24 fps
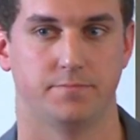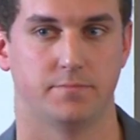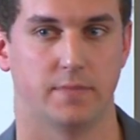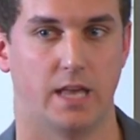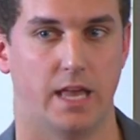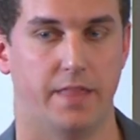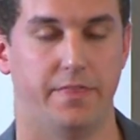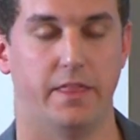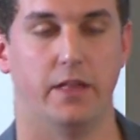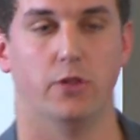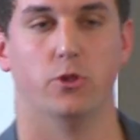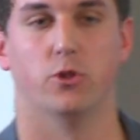
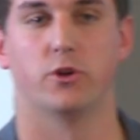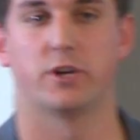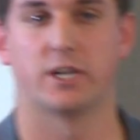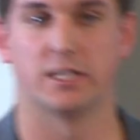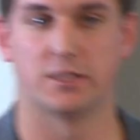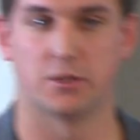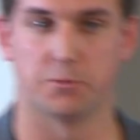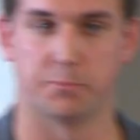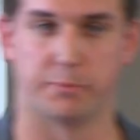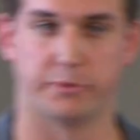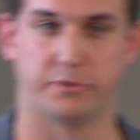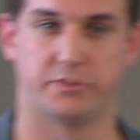And they look at
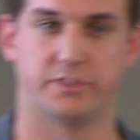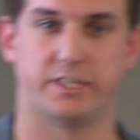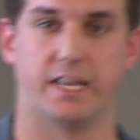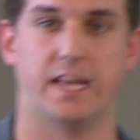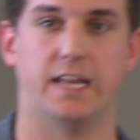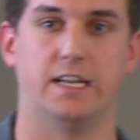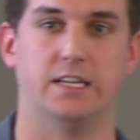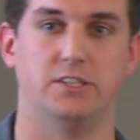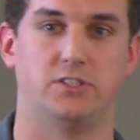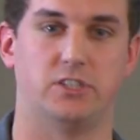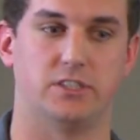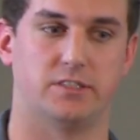the
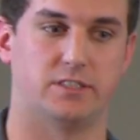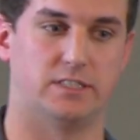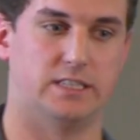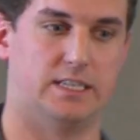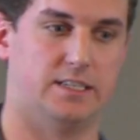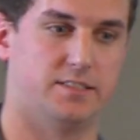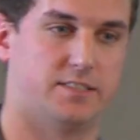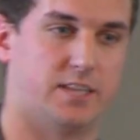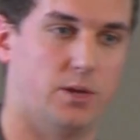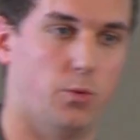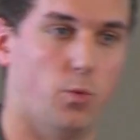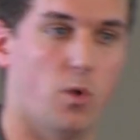percentages and they
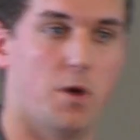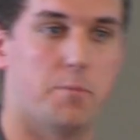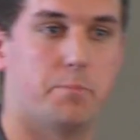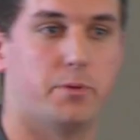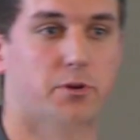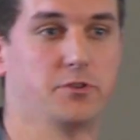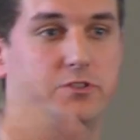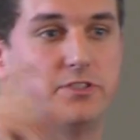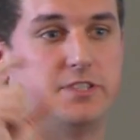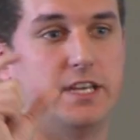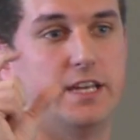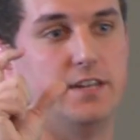say, what
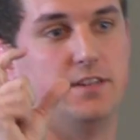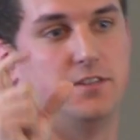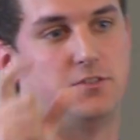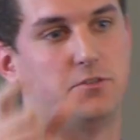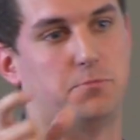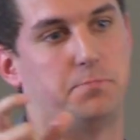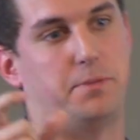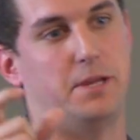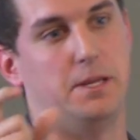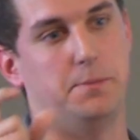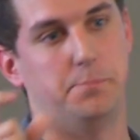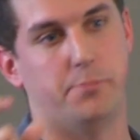percentage
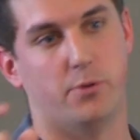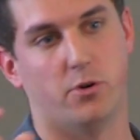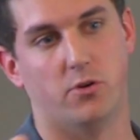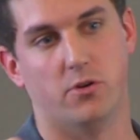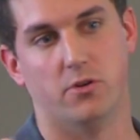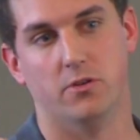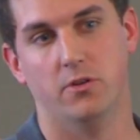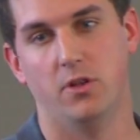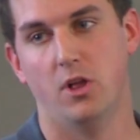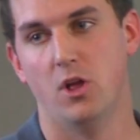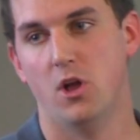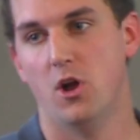of
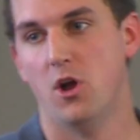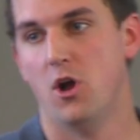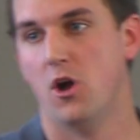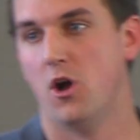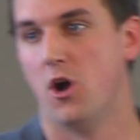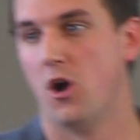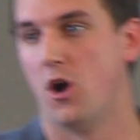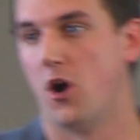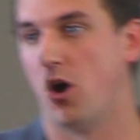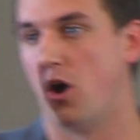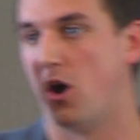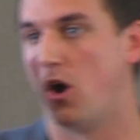people
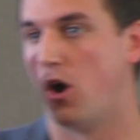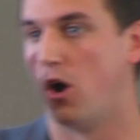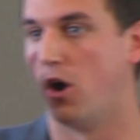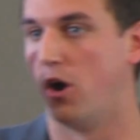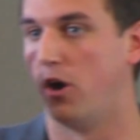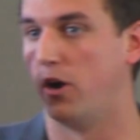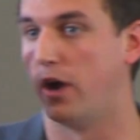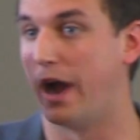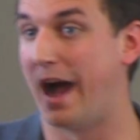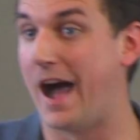are